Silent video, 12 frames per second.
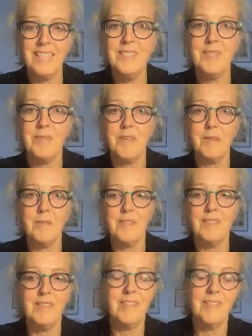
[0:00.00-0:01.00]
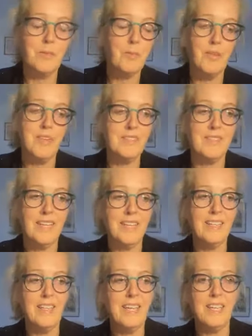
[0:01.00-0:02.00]
Interim, and they were trying to
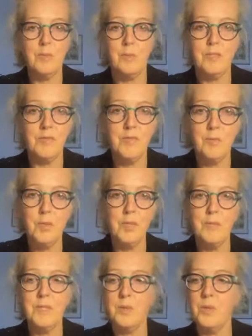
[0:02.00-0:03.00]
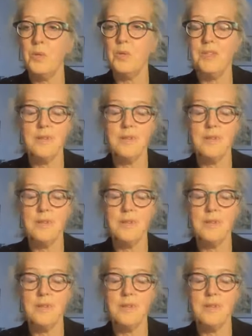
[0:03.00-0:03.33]
say this was an enforcement order,